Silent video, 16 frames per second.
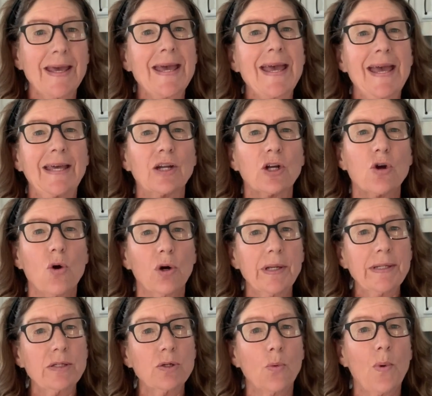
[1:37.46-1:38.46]
And
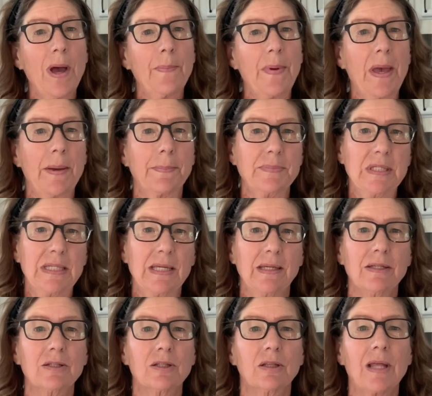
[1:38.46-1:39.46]
according to
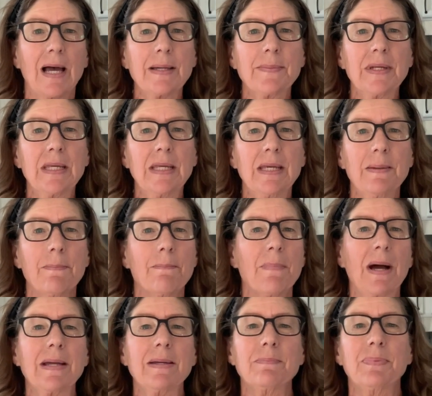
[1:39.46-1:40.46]
WebMD, limonene
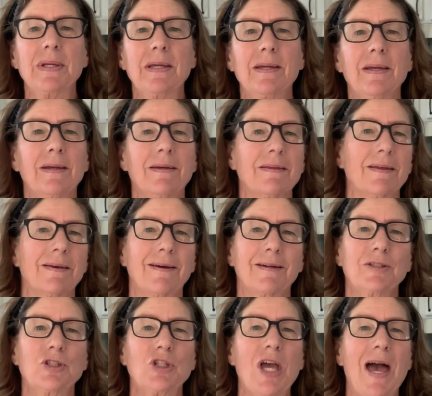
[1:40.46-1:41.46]
might be
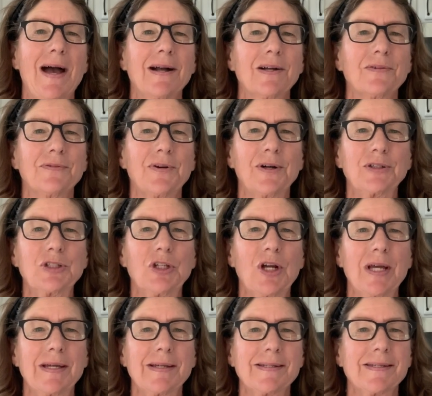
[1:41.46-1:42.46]
a jack of all
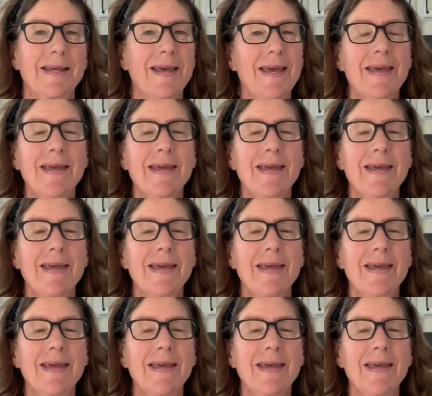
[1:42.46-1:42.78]
trades.